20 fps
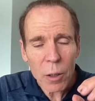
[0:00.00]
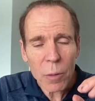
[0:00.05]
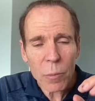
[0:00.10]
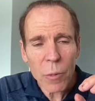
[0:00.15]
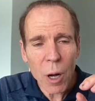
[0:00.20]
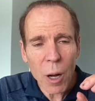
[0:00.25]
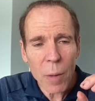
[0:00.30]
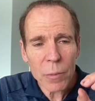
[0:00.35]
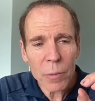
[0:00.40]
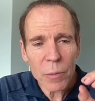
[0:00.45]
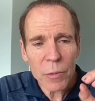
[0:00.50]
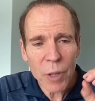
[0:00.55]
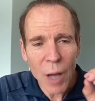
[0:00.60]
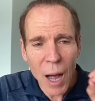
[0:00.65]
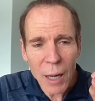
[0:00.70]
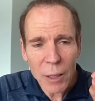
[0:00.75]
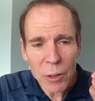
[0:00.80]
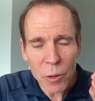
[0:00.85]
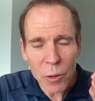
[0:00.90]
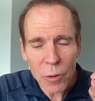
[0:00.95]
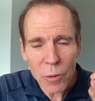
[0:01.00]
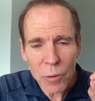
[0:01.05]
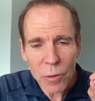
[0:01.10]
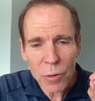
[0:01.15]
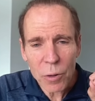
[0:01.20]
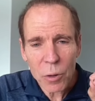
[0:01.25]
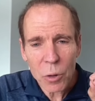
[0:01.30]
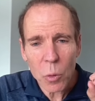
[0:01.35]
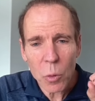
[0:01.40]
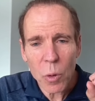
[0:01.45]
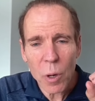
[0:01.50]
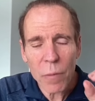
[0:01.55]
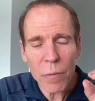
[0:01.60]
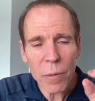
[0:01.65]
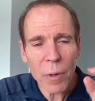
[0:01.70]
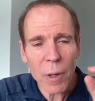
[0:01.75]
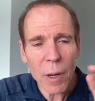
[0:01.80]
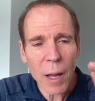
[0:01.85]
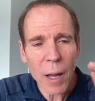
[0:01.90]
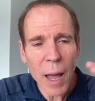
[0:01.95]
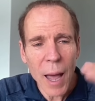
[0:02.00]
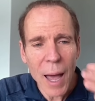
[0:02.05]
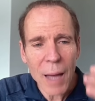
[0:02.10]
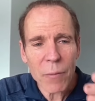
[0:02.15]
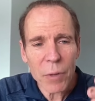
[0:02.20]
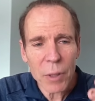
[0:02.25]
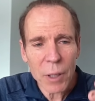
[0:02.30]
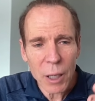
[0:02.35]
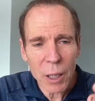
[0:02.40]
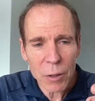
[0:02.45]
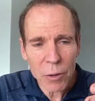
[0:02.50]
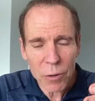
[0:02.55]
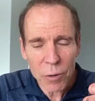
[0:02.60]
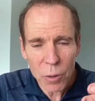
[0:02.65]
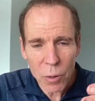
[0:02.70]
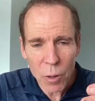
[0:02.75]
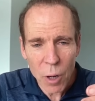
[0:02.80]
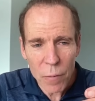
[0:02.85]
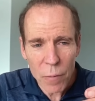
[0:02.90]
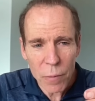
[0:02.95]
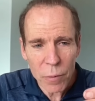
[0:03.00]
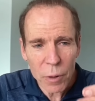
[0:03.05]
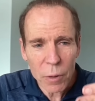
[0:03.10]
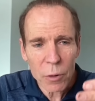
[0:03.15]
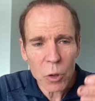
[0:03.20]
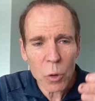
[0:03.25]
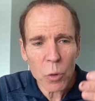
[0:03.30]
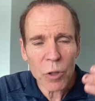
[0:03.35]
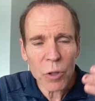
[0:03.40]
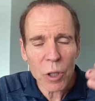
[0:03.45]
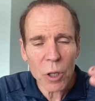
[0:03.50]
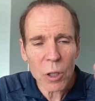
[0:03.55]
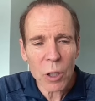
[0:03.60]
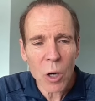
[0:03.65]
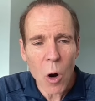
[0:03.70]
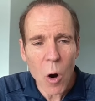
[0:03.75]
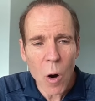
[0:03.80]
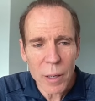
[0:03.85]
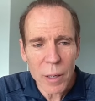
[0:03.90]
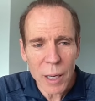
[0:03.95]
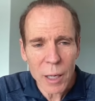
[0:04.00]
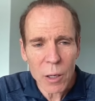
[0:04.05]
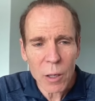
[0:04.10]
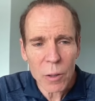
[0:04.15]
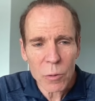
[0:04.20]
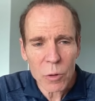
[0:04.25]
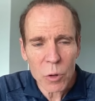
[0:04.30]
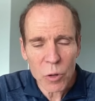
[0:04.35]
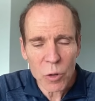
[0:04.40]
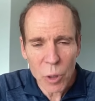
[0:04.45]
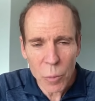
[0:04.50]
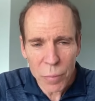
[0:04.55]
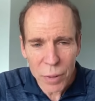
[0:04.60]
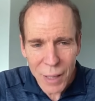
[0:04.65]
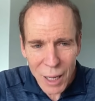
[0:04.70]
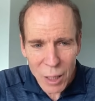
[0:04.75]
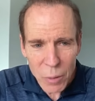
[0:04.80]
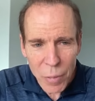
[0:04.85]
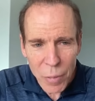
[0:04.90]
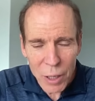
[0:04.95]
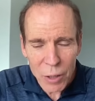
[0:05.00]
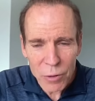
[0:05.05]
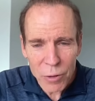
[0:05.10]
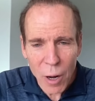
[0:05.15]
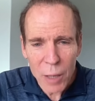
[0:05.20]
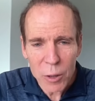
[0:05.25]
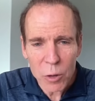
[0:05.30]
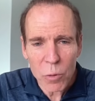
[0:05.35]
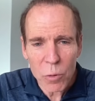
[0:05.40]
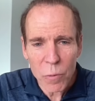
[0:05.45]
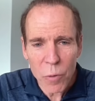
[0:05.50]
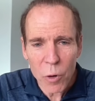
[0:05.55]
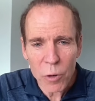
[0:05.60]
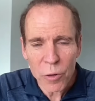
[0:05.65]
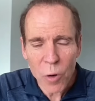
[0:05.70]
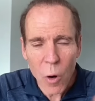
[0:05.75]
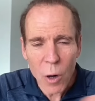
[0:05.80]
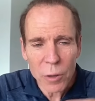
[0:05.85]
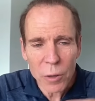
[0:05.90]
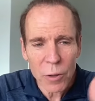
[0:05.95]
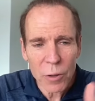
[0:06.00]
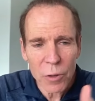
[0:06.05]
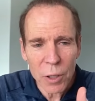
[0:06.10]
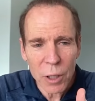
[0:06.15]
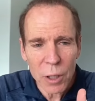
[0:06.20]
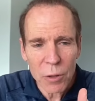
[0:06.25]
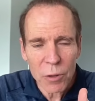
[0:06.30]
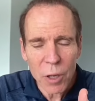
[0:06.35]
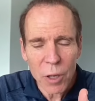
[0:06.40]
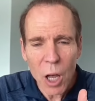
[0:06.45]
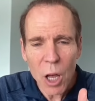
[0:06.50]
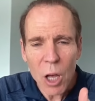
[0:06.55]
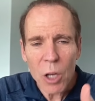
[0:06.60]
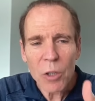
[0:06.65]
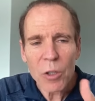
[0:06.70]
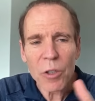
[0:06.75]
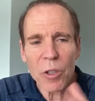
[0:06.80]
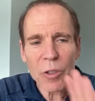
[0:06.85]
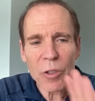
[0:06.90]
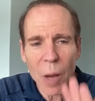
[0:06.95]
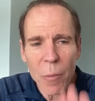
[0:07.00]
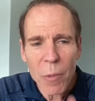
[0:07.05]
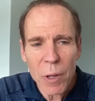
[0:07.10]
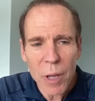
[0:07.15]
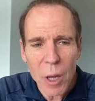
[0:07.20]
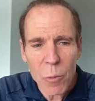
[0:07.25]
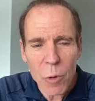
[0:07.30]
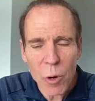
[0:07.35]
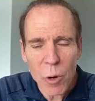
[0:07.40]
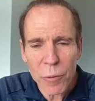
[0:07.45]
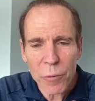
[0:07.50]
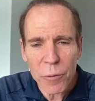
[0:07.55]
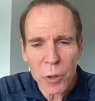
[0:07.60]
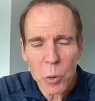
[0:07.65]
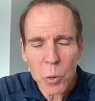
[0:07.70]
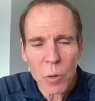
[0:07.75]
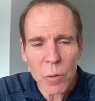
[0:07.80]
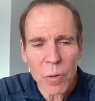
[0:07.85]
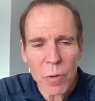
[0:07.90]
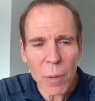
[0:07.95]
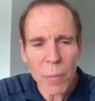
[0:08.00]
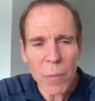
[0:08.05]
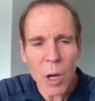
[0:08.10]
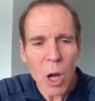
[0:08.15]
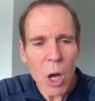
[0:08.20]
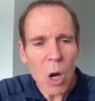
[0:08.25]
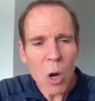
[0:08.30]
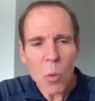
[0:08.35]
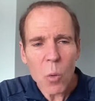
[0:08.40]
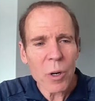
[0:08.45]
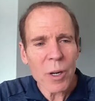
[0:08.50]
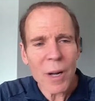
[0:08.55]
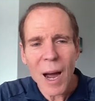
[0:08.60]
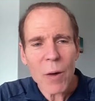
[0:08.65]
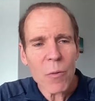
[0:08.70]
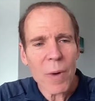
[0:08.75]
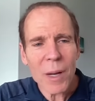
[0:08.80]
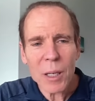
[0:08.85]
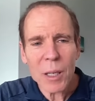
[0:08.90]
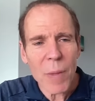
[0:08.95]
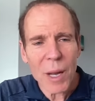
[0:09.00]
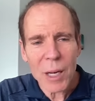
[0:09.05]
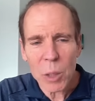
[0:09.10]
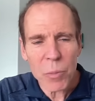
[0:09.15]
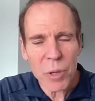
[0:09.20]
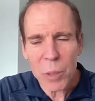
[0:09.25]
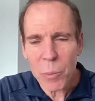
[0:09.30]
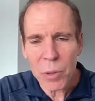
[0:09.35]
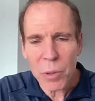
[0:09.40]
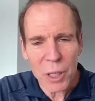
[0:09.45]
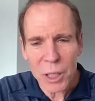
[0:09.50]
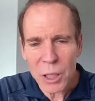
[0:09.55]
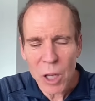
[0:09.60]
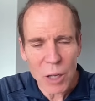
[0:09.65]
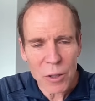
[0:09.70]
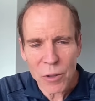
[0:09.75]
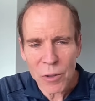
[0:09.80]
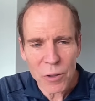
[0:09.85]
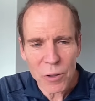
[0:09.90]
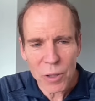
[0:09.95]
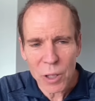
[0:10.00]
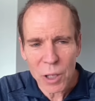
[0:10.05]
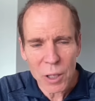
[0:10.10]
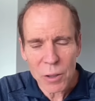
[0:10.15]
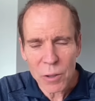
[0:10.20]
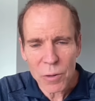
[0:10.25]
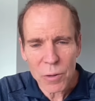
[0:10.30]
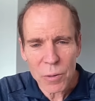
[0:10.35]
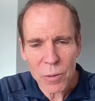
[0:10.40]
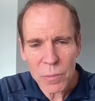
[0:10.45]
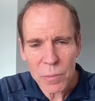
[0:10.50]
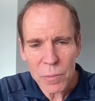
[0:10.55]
um, doctors who are advocates of using a cardiac, using a plant based diet to reverse heart disease, some of them or a few of them were not recommending people eat nuts and seeds.